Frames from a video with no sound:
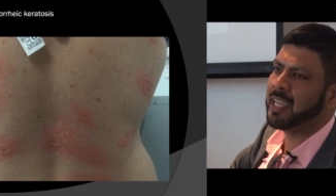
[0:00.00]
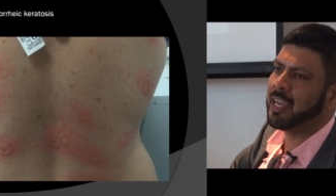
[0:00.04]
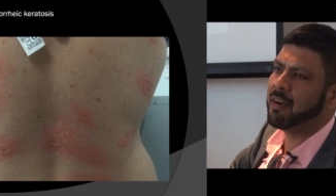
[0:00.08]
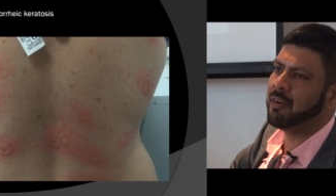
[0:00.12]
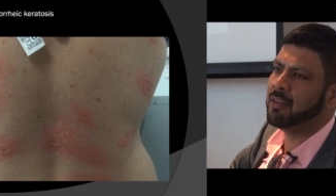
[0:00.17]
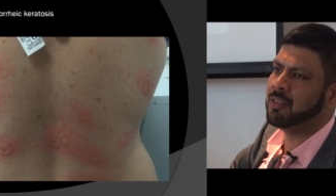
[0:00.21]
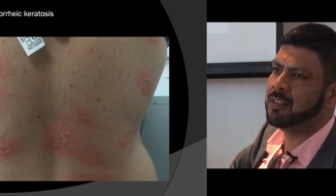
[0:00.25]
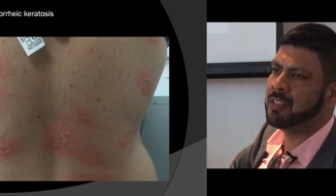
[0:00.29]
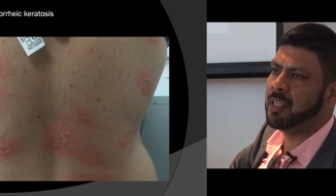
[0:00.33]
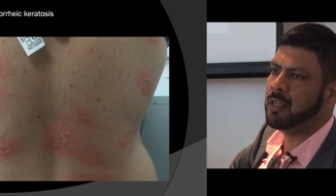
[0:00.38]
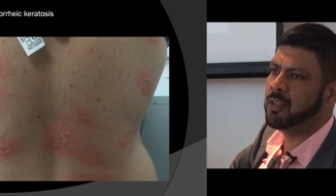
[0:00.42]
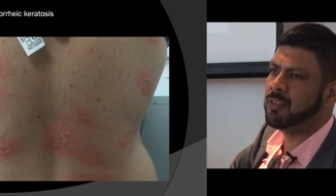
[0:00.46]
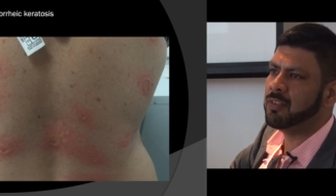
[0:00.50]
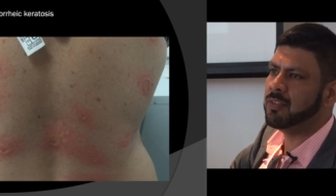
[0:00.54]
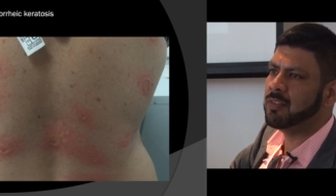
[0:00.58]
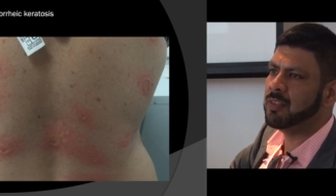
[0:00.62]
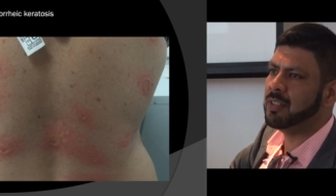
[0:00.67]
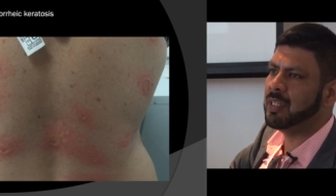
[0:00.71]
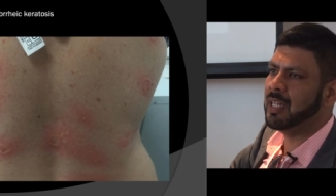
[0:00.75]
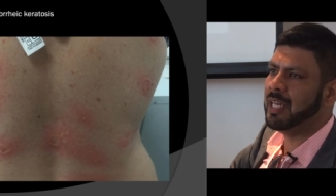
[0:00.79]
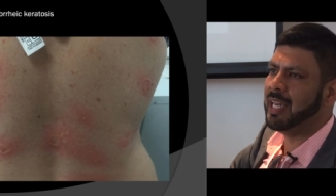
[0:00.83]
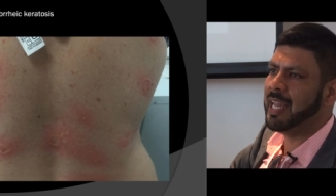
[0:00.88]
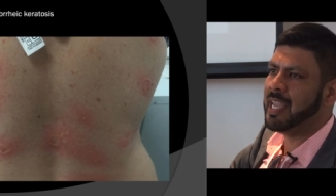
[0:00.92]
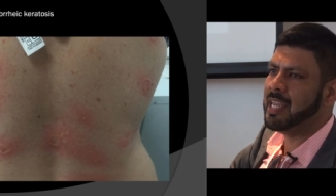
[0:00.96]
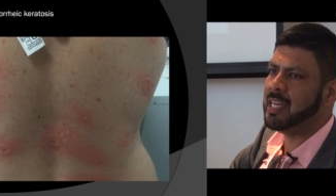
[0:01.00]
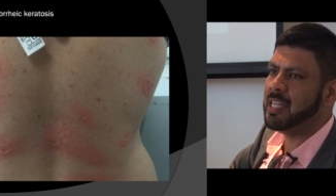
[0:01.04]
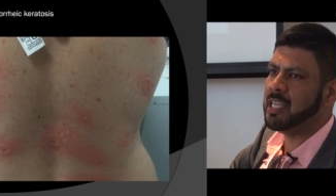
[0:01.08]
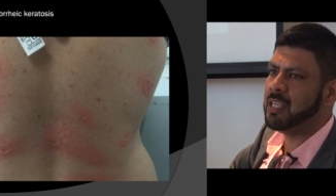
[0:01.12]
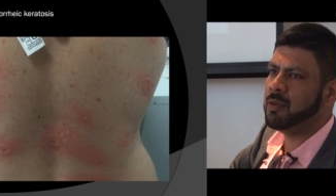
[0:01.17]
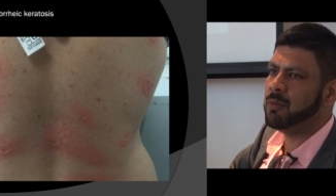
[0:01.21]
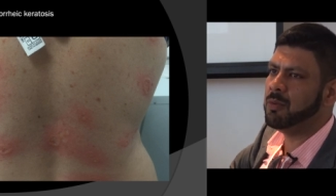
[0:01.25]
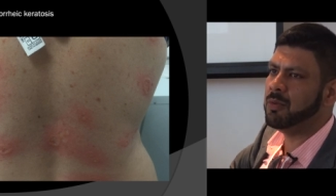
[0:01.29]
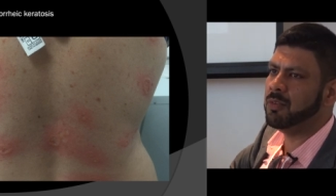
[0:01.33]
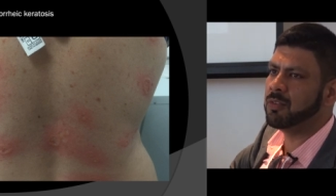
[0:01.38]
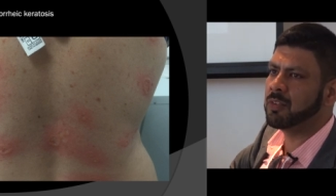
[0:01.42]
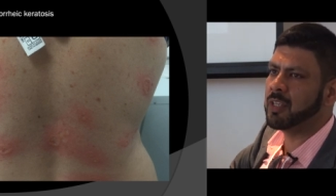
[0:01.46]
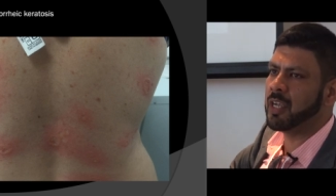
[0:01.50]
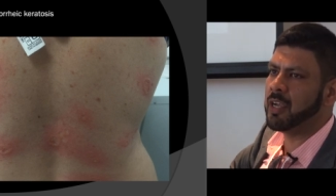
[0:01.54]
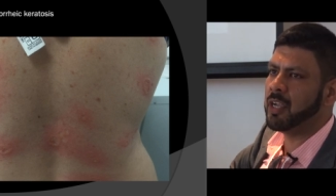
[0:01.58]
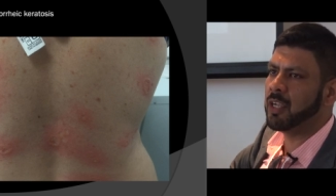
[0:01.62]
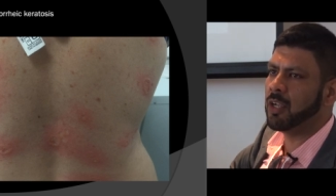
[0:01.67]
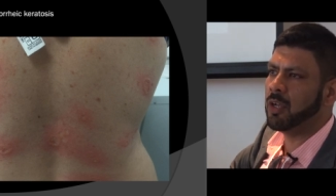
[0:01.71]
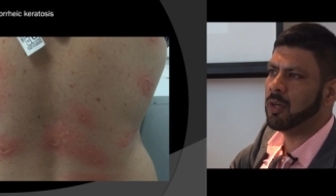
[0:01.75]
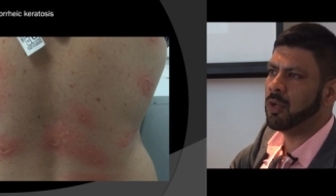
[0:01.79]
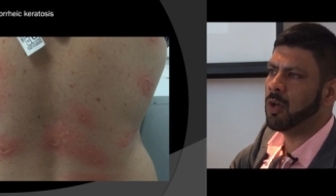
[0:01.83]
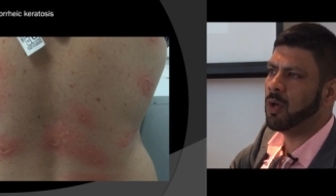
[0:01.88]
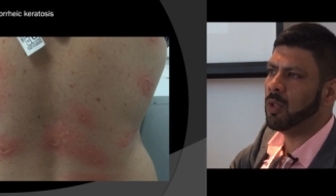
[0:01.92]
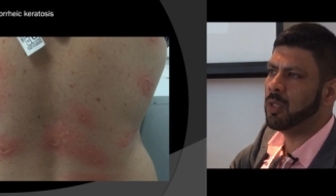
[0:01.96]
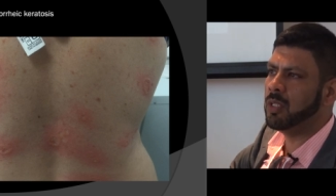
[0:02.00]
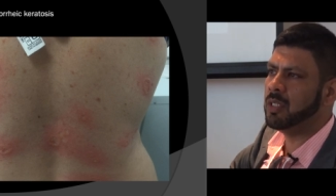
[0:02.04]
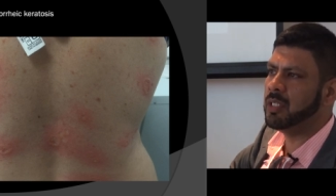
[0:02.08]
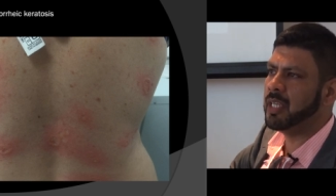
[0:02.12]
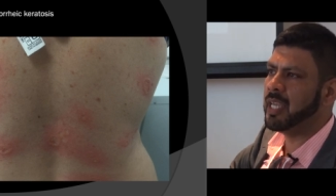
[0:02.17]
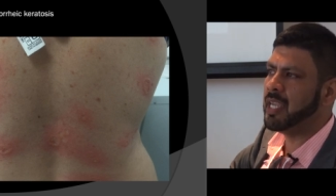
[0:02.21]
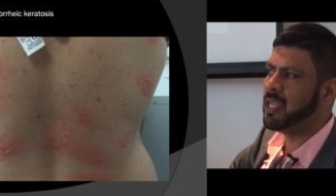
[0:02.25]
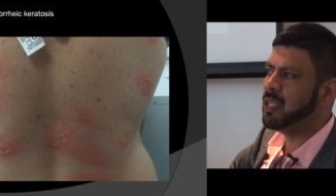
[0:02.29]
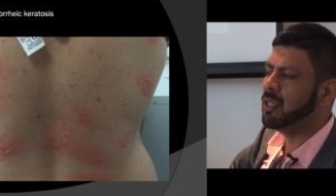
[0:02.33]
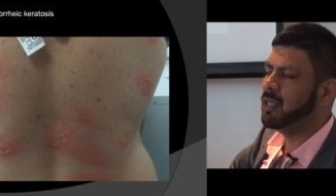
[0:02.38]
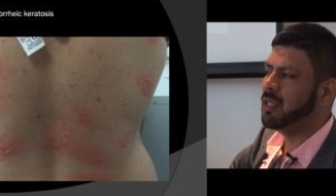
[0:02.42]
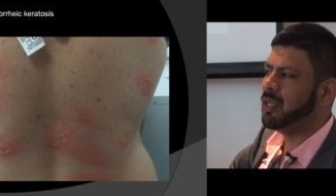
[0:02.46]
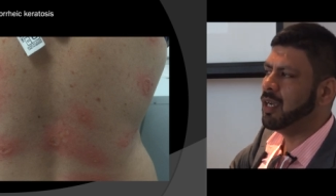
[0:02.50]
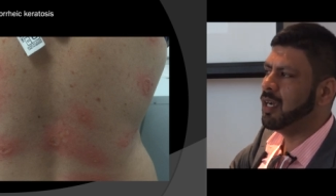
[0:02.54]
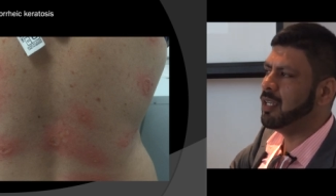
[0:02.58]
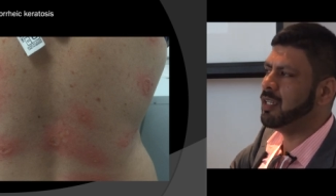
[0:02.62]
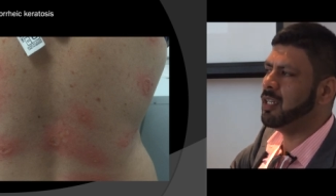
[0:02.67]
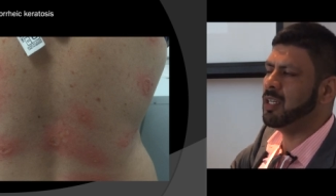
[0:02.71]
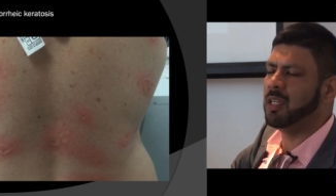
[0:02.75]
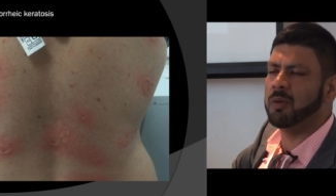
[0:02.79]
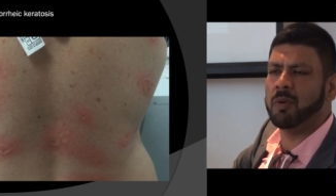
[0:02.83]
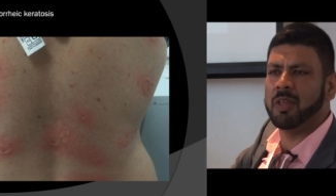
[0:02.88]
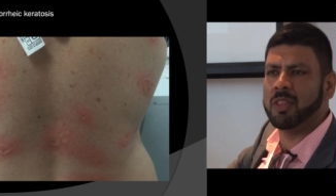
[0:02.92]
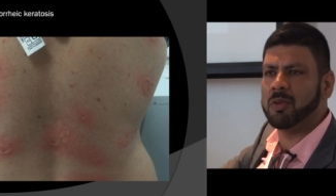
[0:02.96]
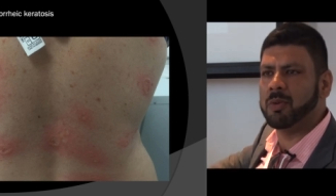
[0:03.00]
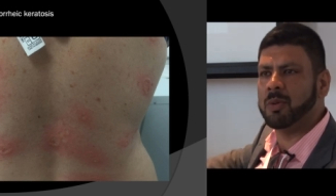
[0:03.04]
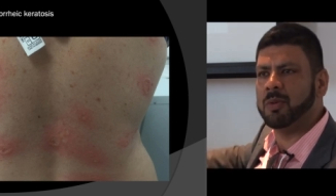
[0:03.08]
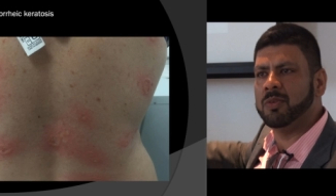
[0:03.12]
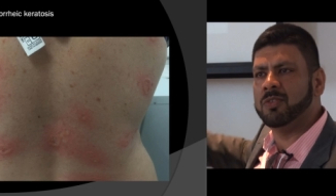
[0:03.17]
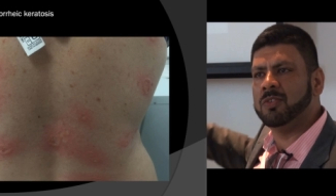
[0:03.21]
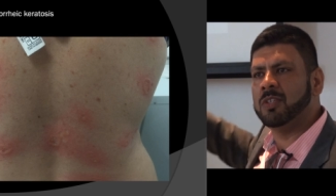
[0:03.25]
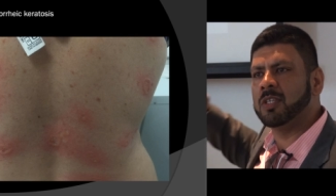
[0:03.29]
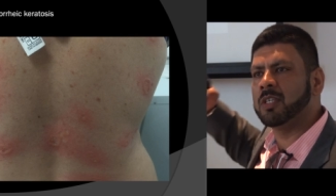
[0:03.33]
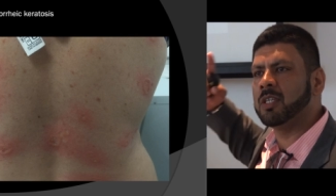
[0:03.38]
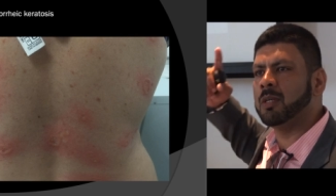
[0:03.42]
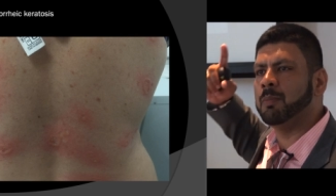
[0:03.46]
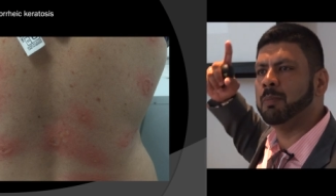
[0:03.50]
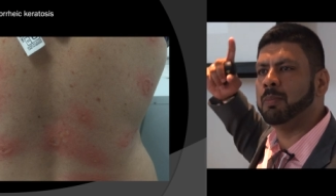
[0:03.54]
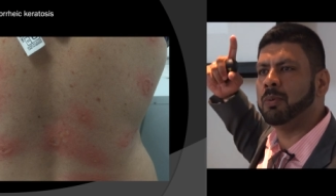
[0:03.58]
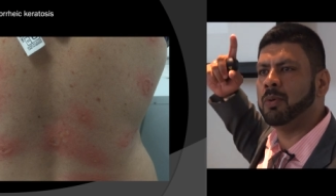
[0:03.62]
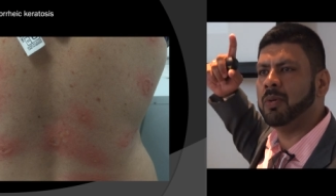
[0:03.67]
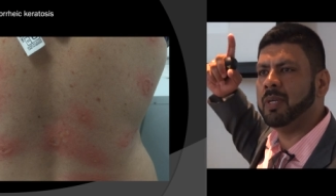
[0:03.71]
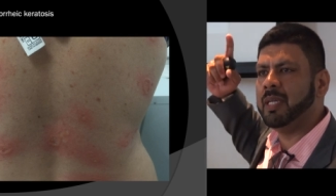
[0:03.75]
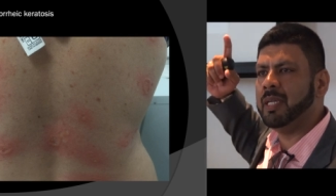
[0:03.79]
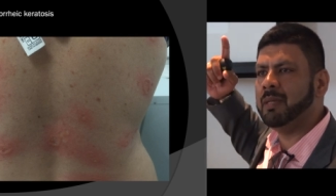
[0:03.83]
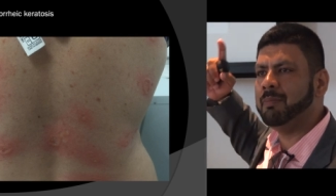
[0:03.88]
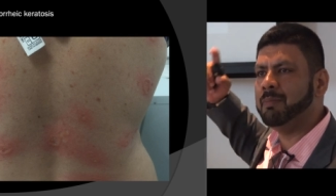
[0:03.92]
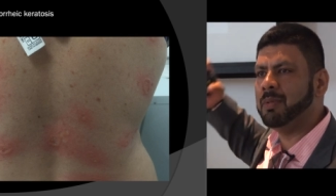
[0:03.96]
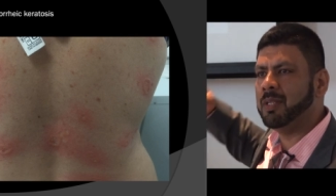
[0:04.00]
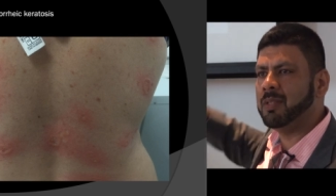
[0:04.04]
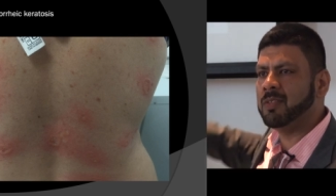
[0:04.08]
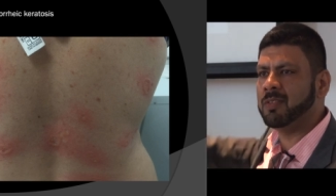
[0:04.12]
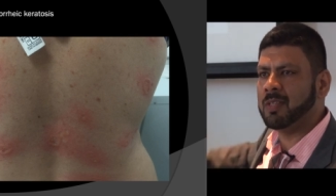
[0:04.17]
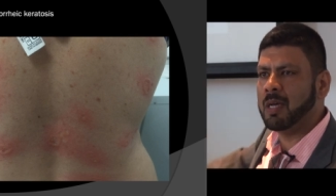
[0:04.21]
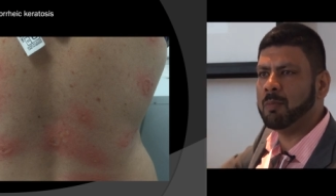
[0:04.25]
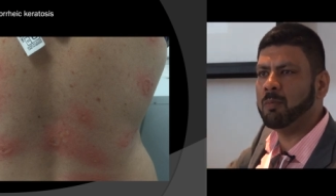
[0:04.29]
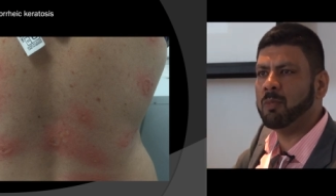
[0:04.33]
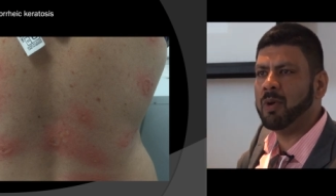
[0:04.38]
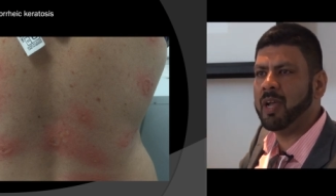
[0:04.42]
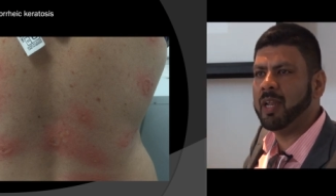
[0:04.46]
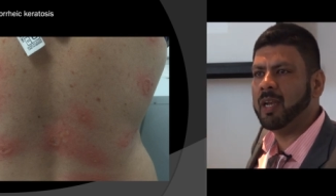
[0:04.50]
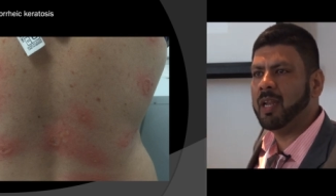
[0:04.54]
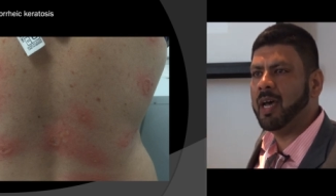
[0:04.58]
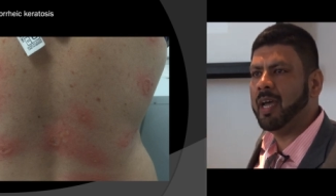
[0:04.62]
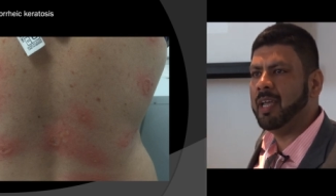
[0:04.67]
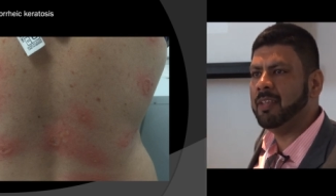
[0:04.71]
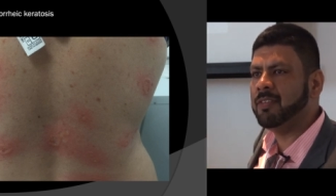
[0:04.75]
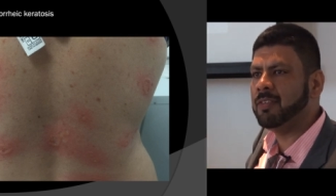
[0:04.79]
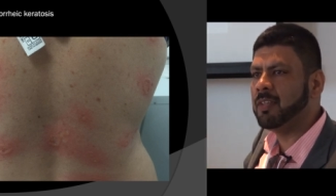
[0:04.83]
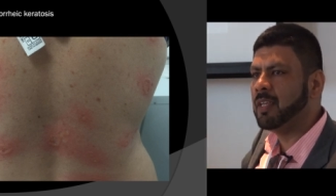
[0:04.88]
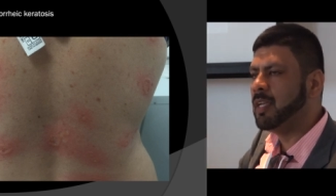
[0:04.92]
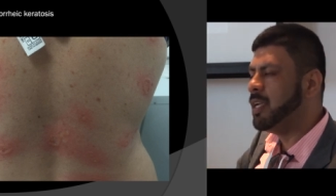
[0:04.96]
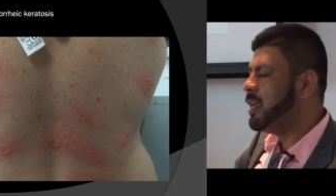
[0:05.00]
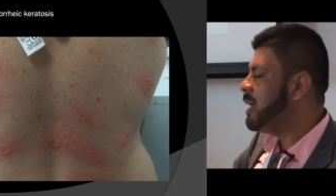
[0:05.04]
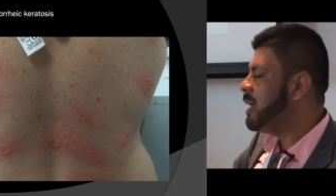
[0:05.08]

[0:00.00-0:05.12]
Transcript: keratosis in a lady who was going on holiday. I don't know whether it was to Capri, but somewhere nice.